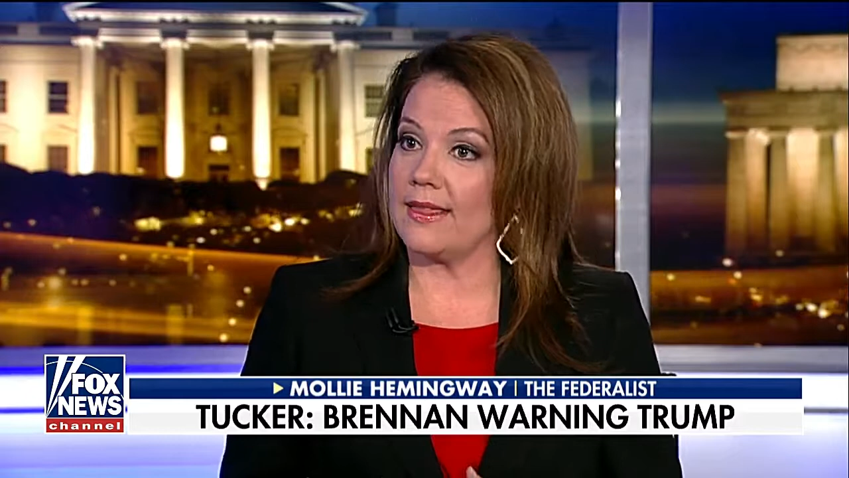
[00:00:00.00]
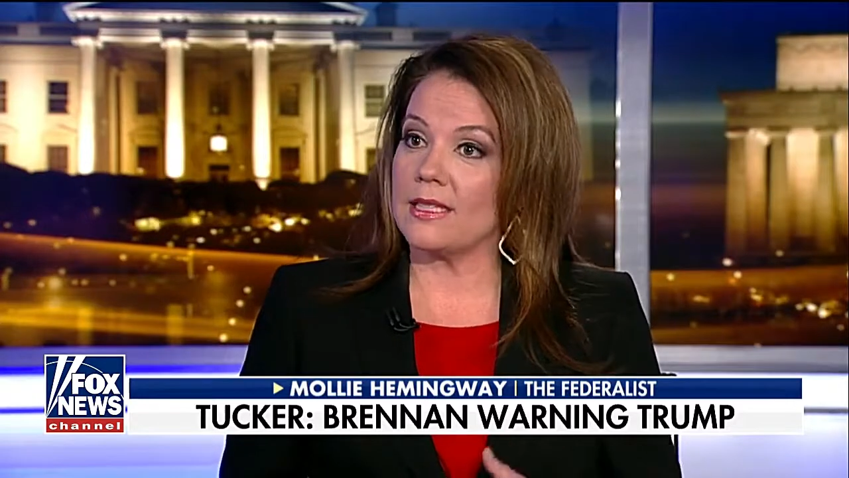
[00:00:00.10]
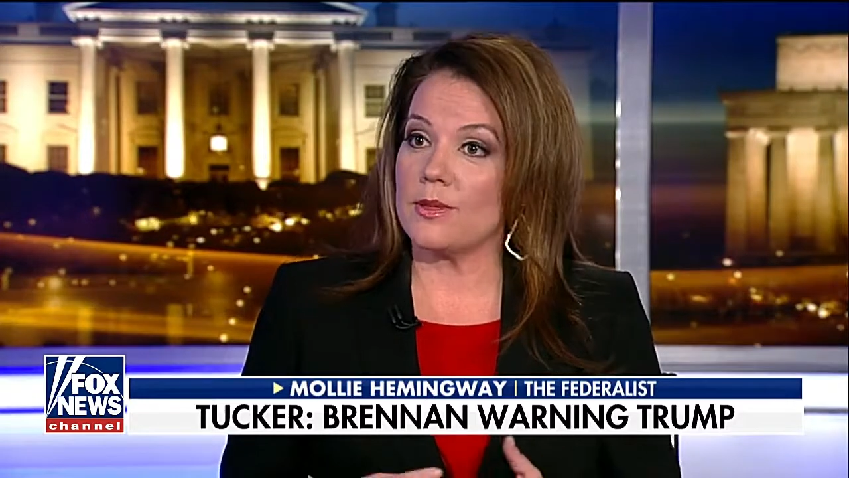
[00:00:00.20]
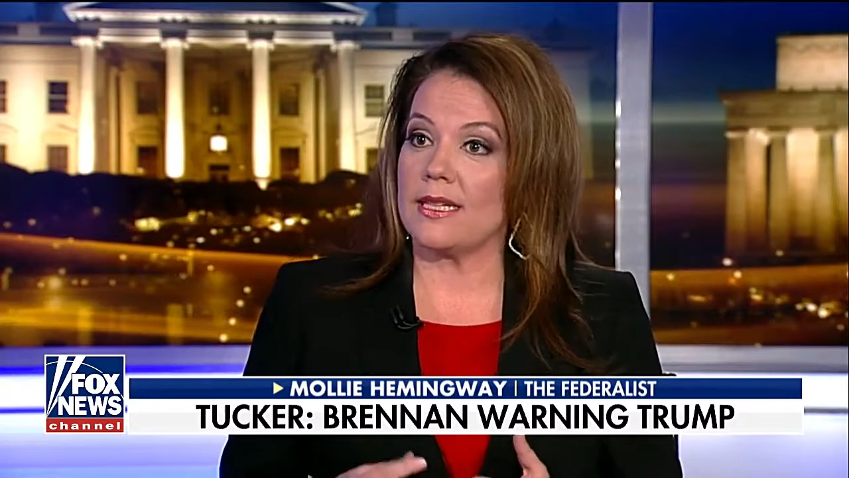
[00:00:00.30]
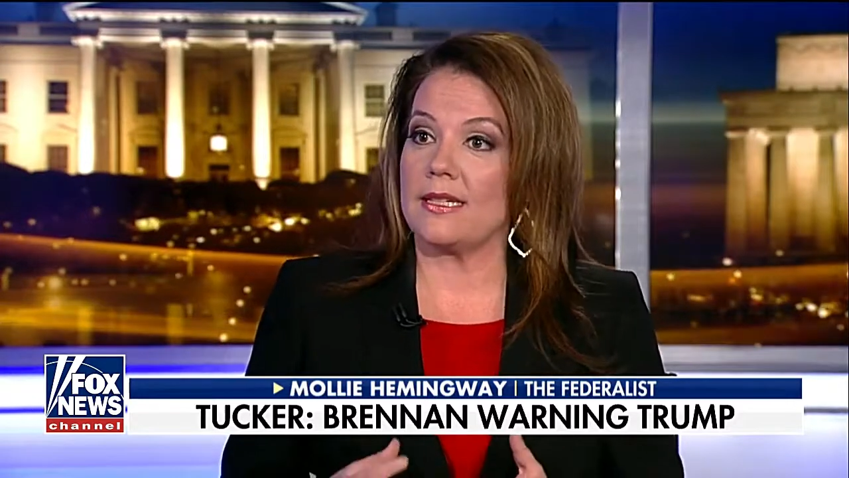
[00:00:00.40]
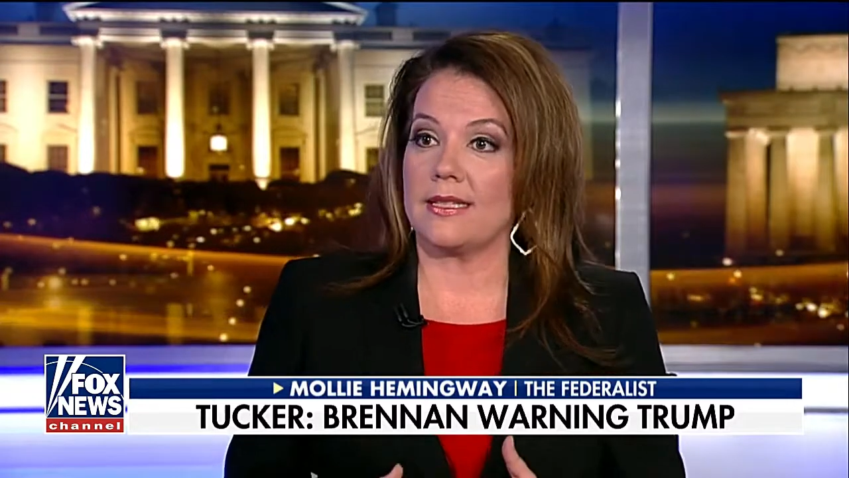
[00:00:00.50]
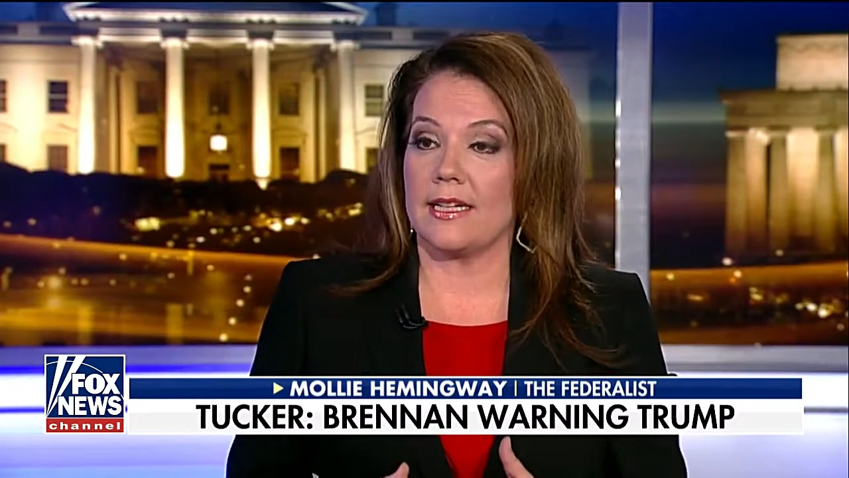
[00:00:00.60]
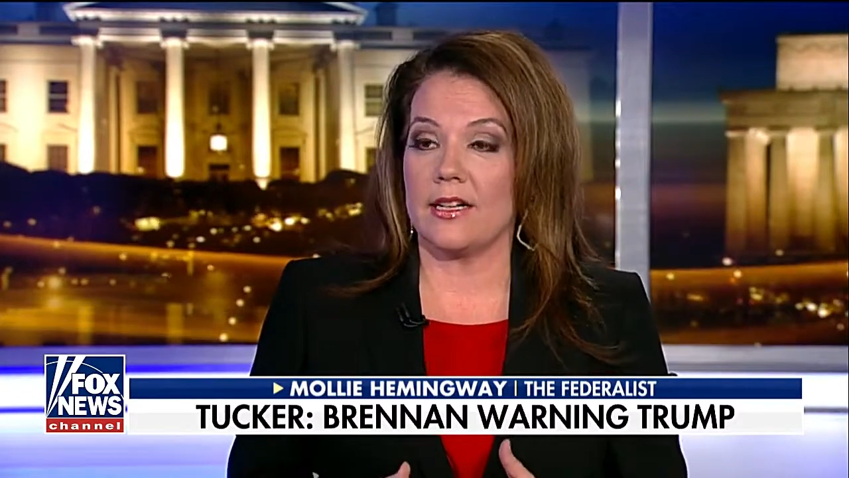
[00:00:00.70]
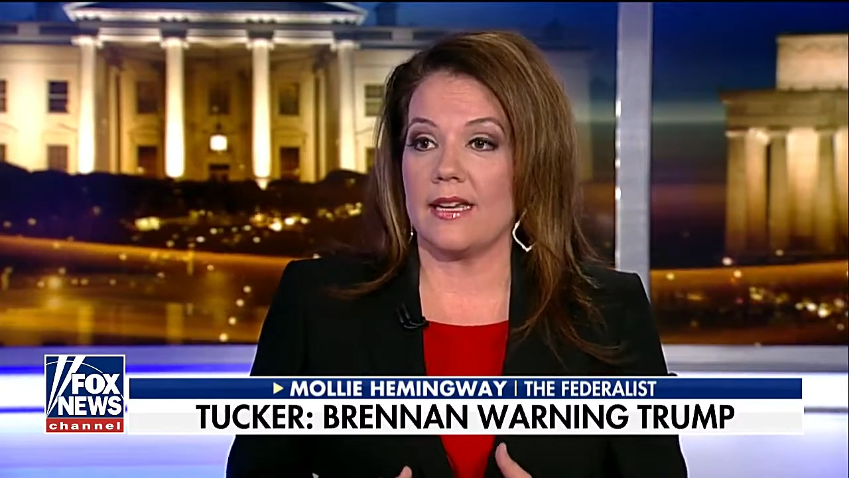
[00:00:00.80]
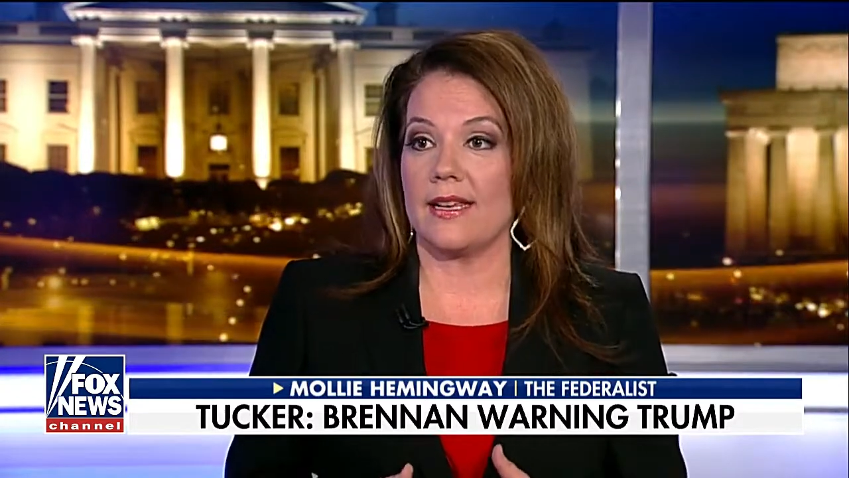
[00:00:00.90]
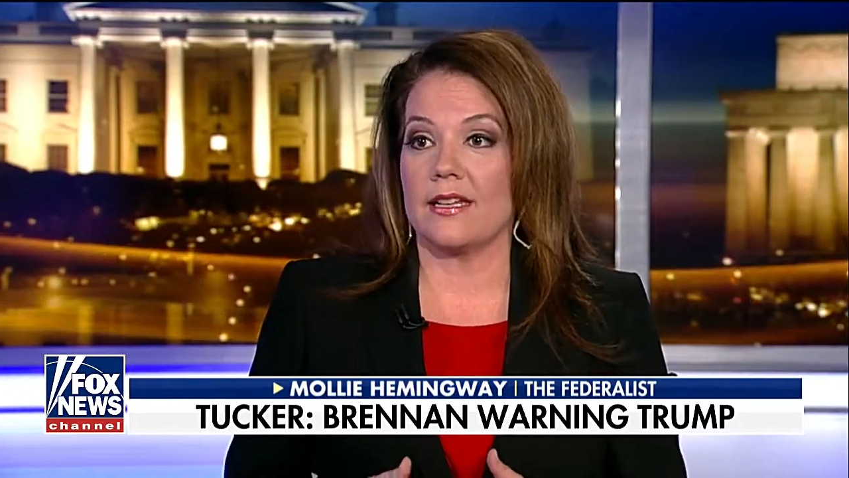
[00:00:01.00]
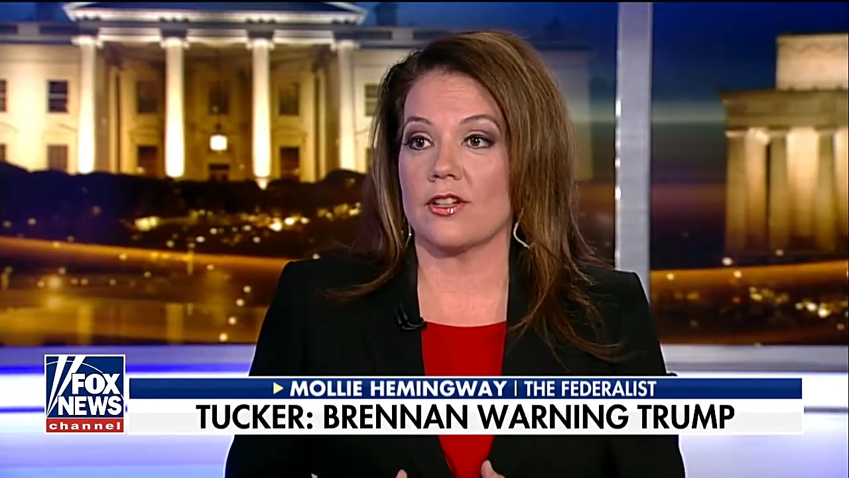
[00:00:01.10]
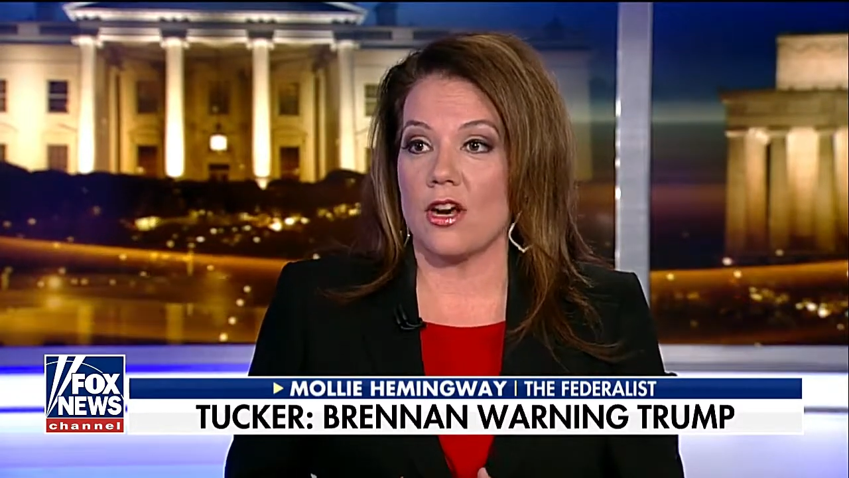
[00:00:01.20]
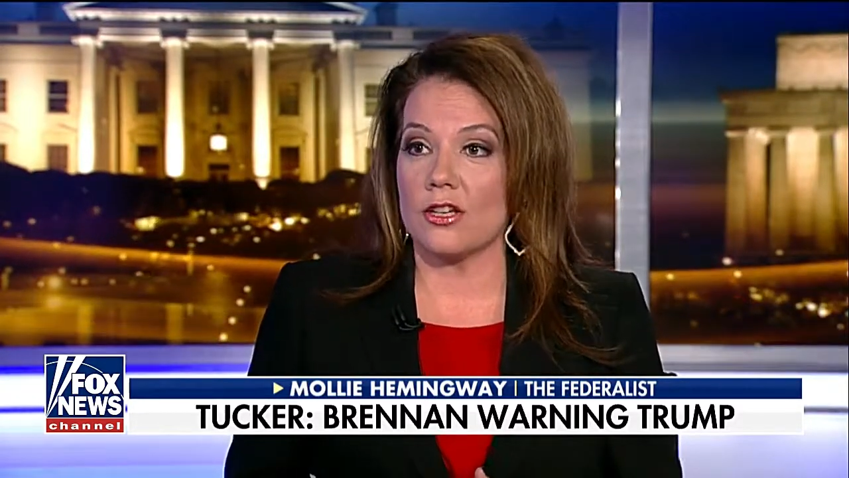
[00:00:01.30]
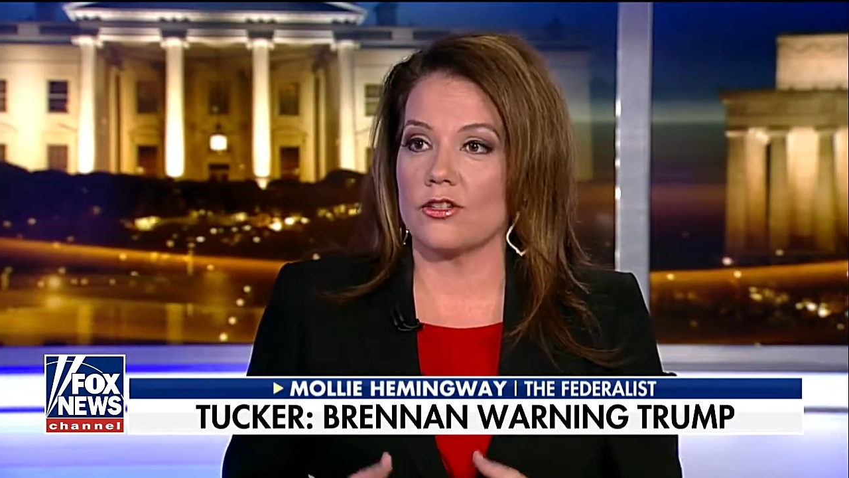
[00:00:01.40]
And this was a hysteria that has
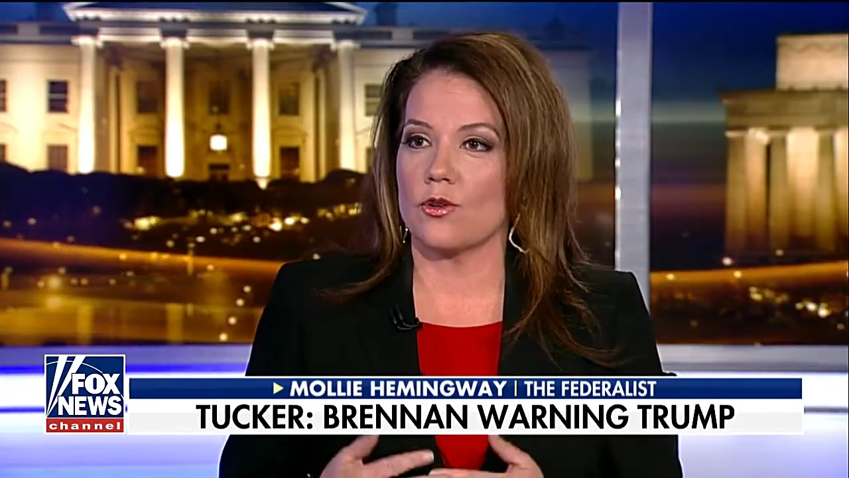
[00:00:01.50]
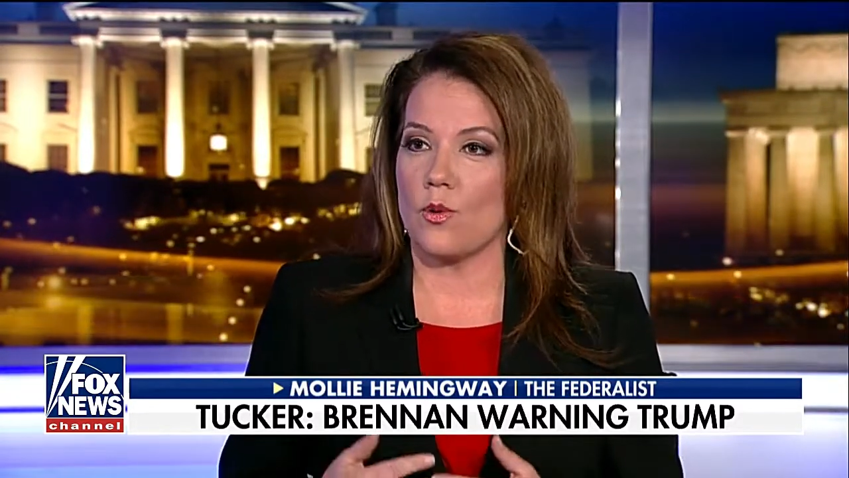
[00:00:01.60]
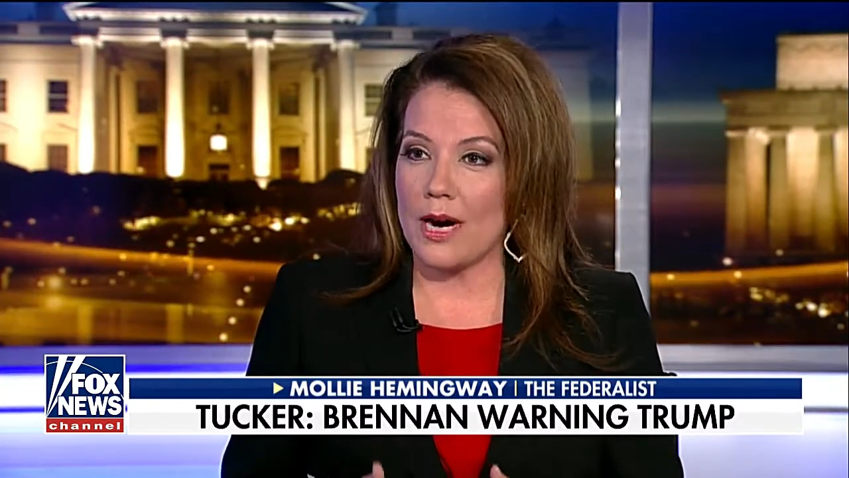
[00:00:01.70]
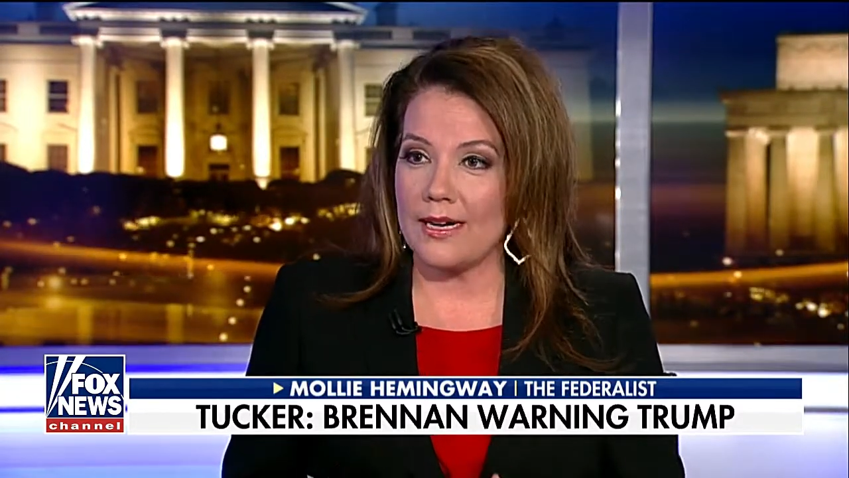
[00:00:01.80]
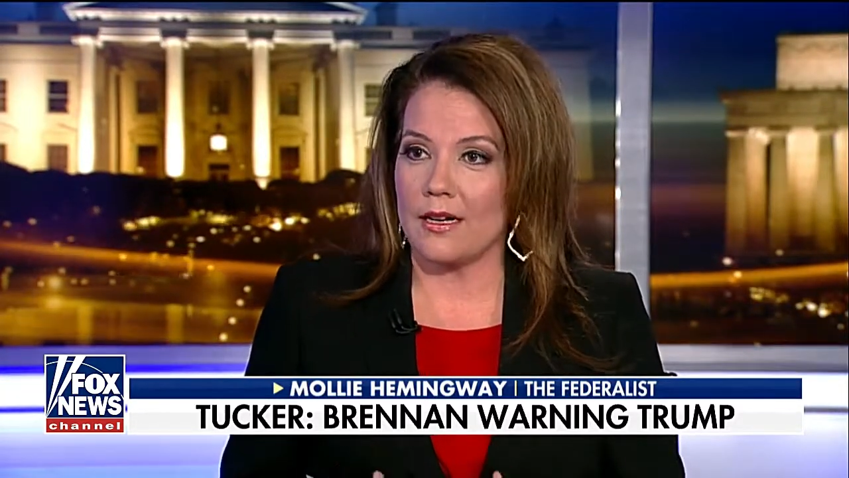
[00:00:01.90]
caused quite